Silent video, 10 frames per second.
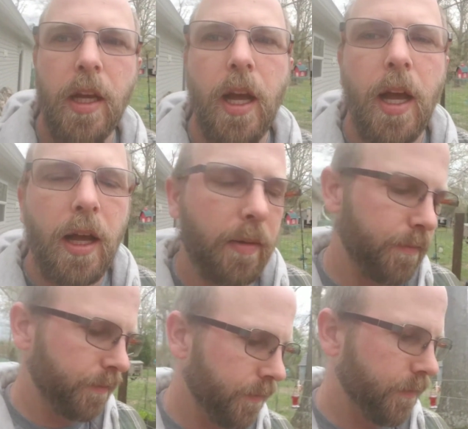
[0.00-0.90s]
uh,
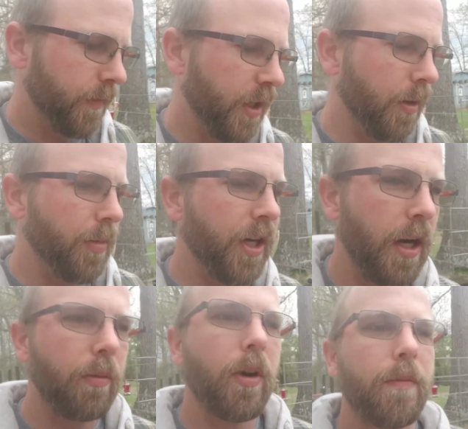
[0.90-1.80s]
the company
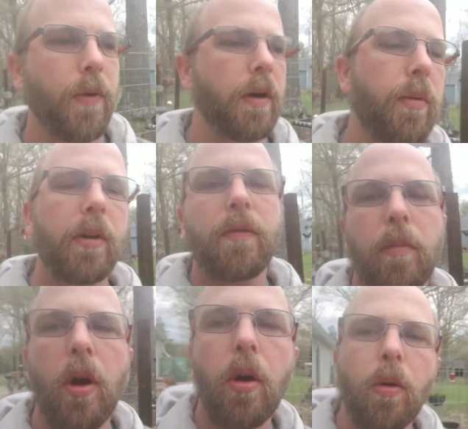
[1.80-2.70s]
I work for, I work
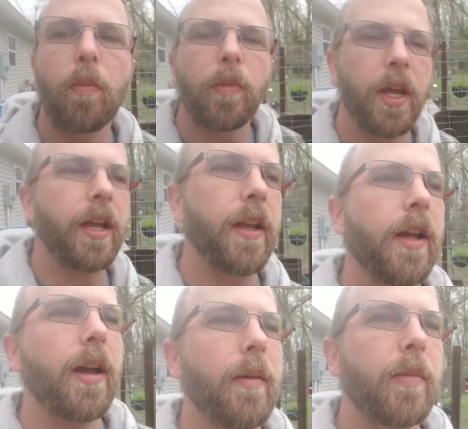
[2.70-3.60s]
from home and
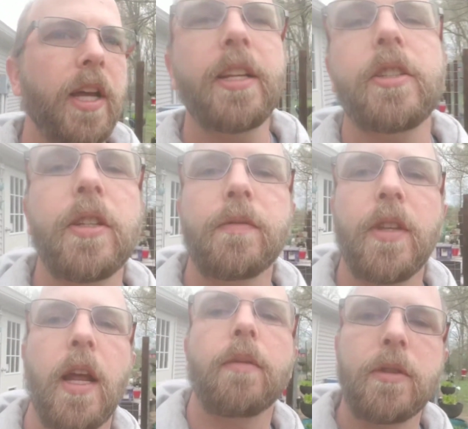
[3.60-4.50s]
I'm late shift
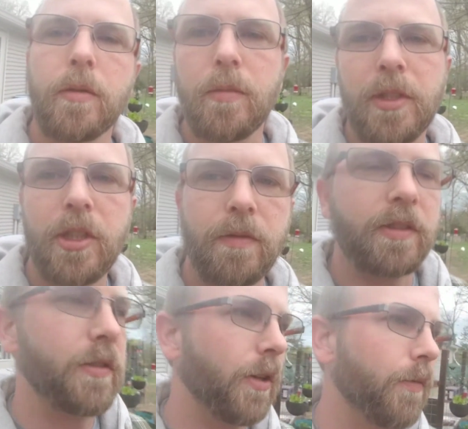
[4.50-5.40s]
tonight, which means my shift
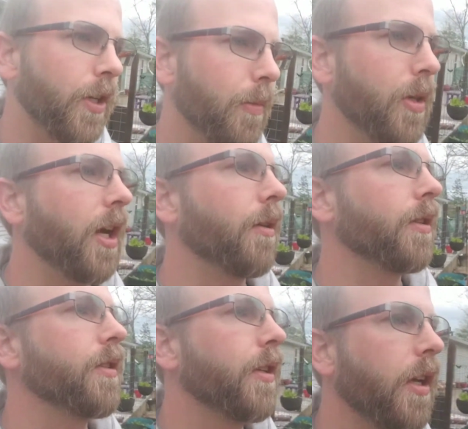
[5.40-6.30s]
doesn't start for a couple
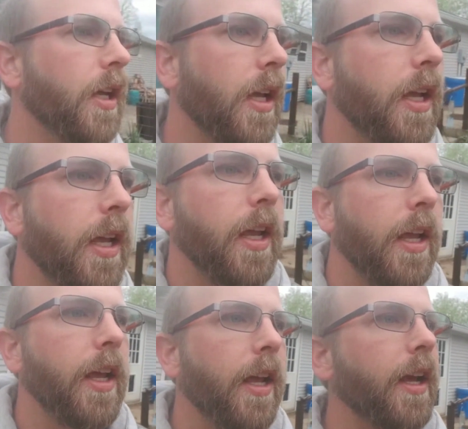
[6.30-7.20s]
hours.
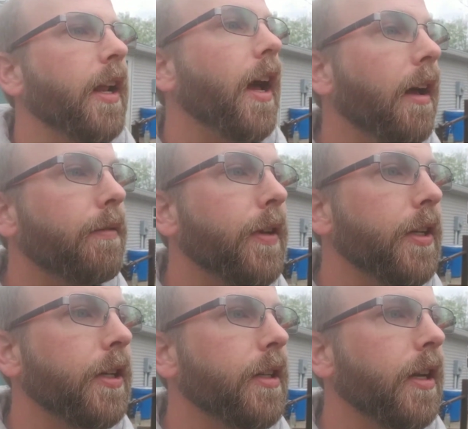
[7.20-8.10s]
And I
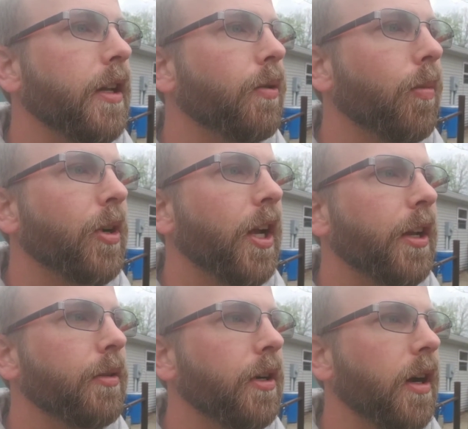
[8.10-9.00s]
figured, uh, normally I
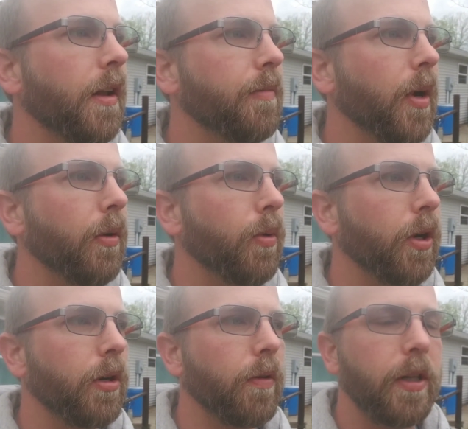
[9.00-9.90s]
do a lot of my
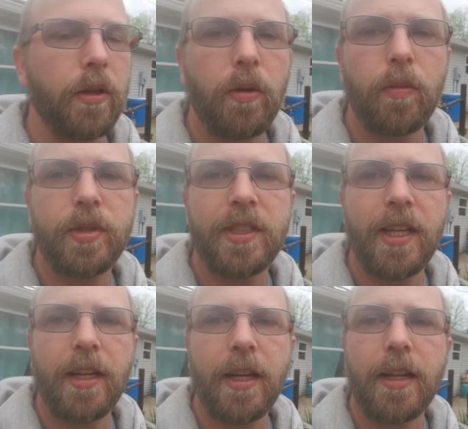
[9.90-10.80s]
work around the homestead
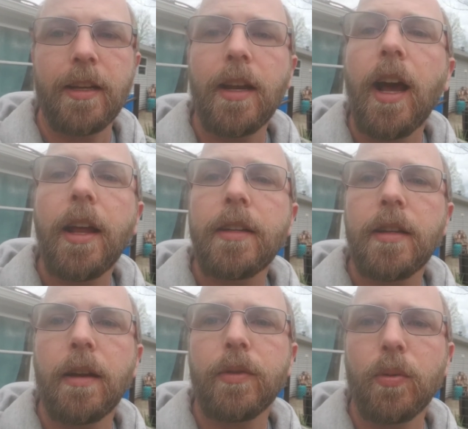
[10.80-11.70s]
at night
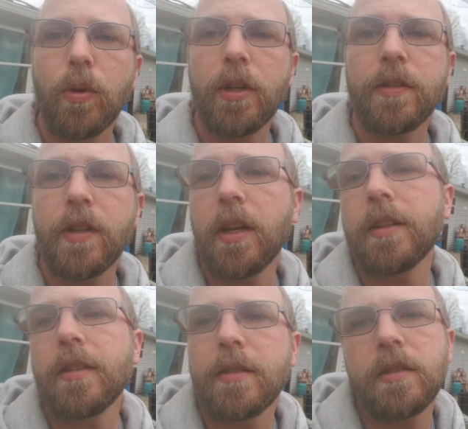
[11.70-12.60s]
after work is
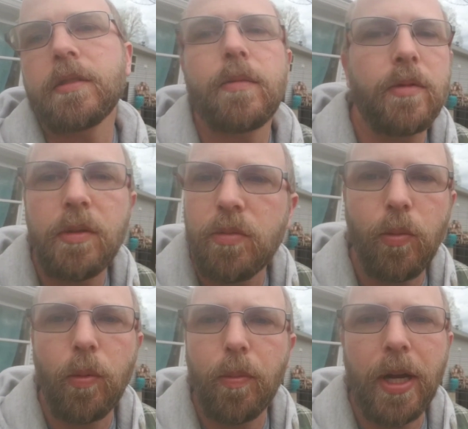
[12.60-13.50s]
done, just
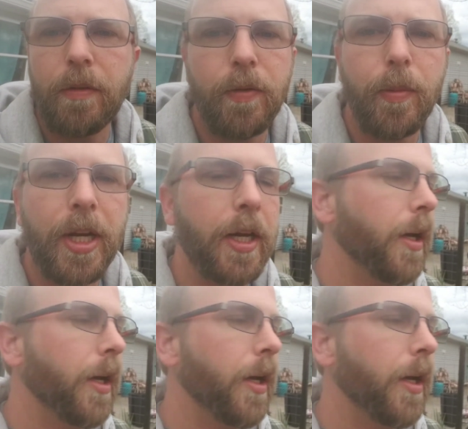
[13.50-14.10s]
more better for me.